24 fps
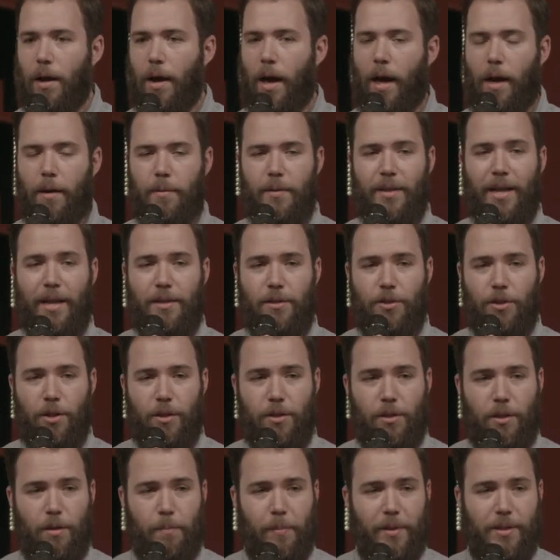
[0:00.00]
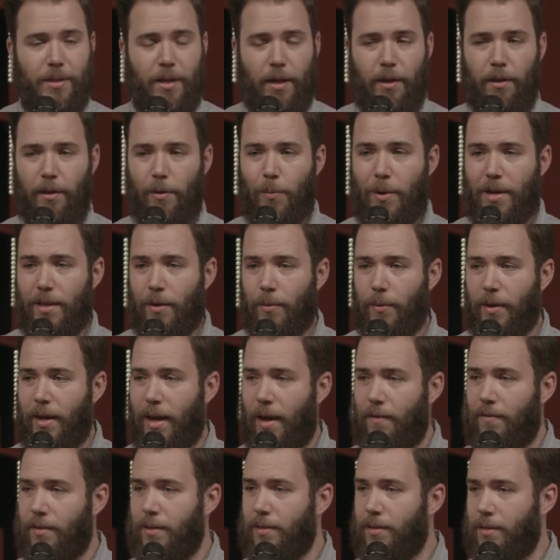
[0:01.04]
Um, and that's just the particular way that we
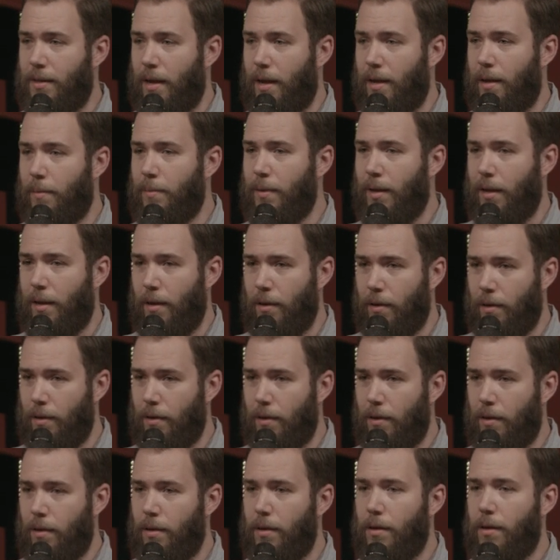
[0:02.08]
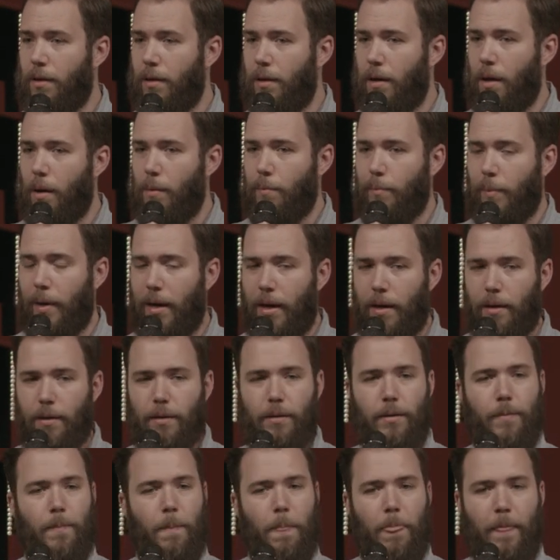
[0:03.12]
have it set up here. But
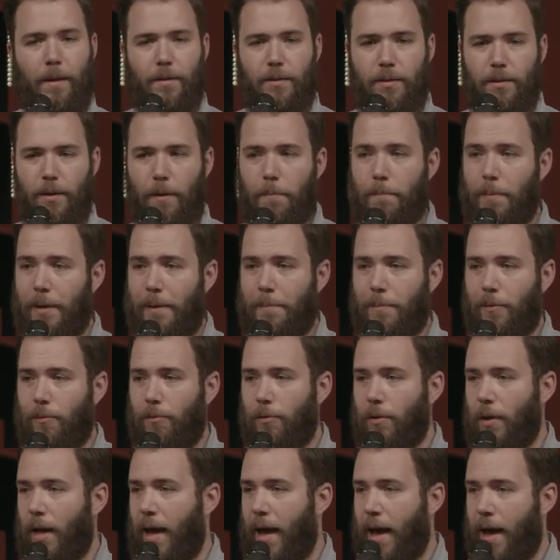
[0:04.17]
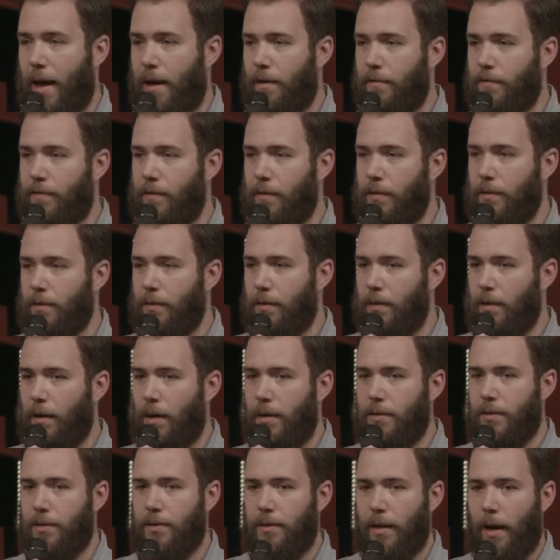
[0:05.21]
some people have
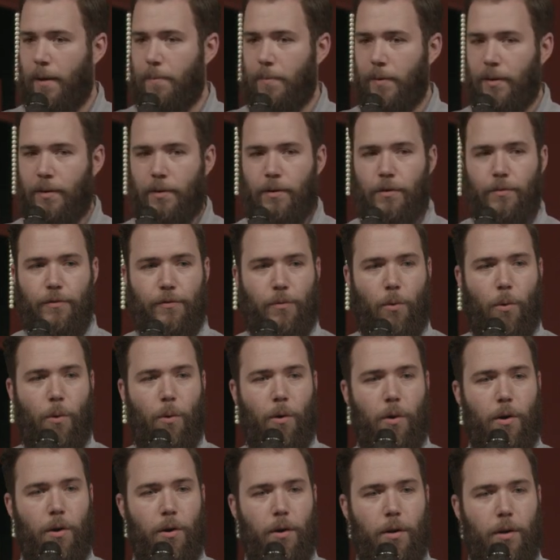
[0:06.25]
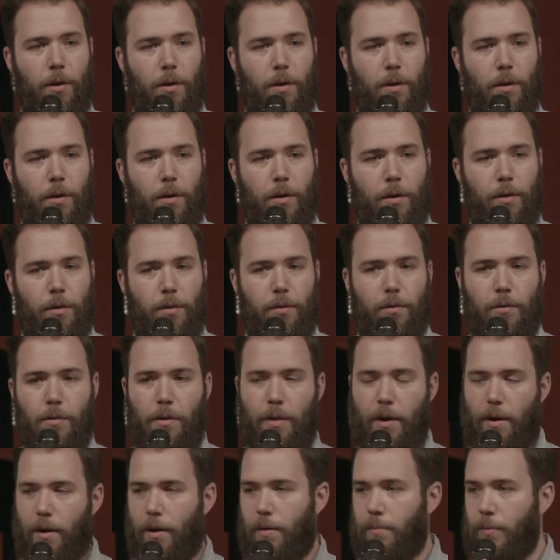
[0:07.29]
a stipend for
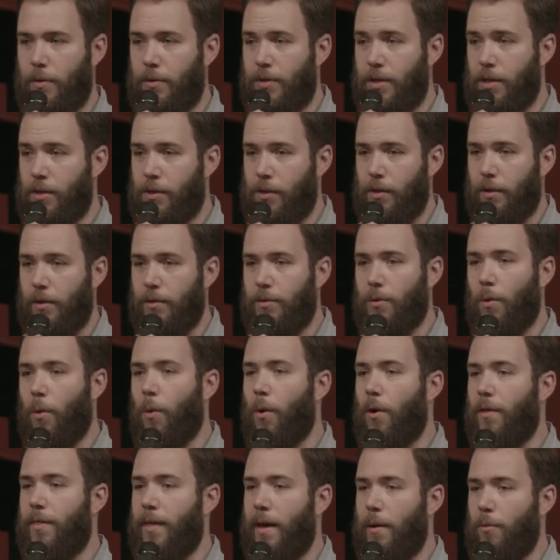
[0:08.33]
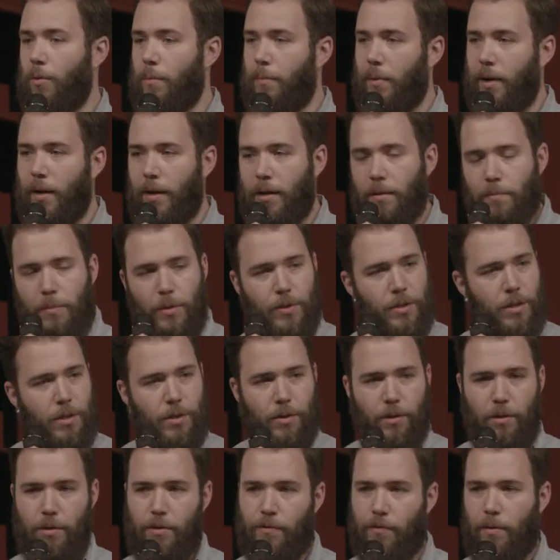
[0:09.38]
their musicians or they will bring in
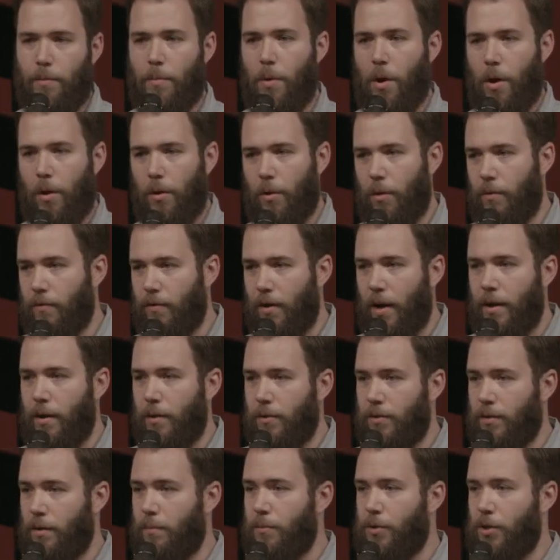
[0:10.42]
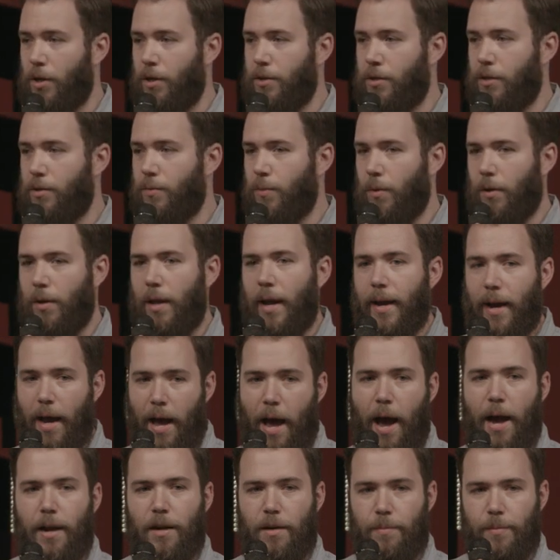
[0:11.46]
musicians from all over. I know some churches will like
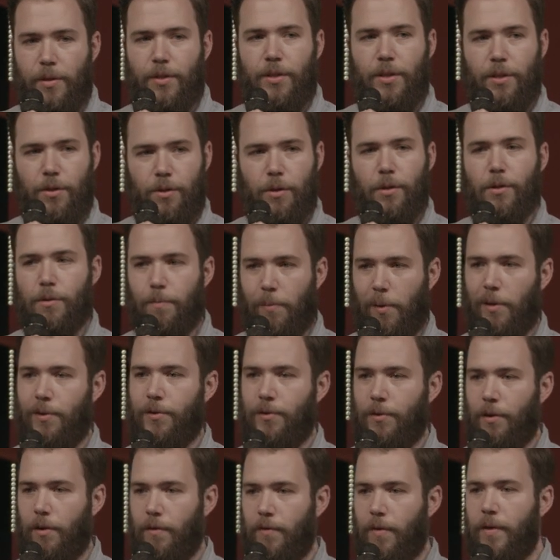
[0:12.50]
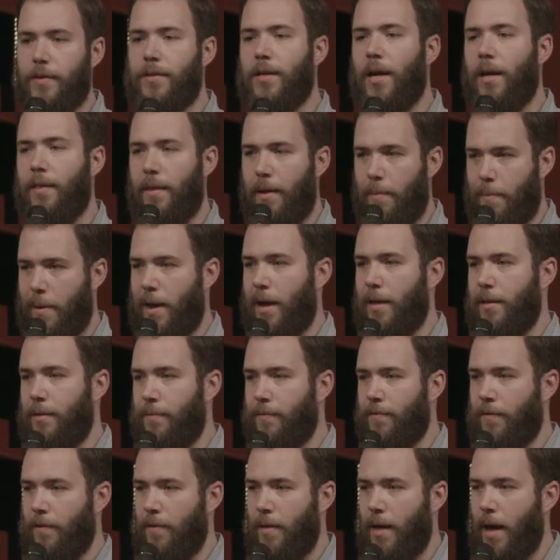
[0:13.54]
hire musicians per service and they pay them
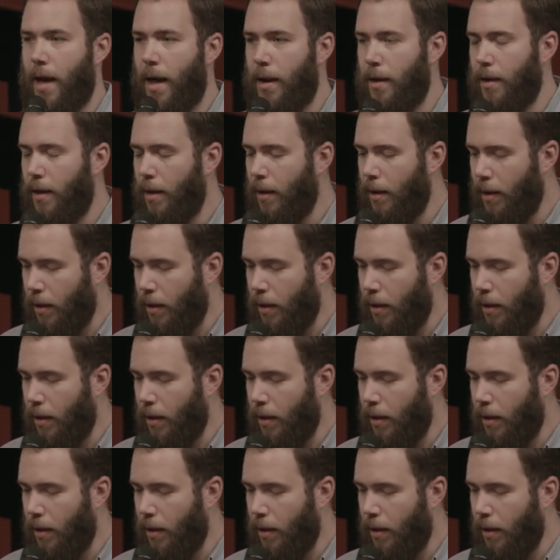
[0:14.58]
for that.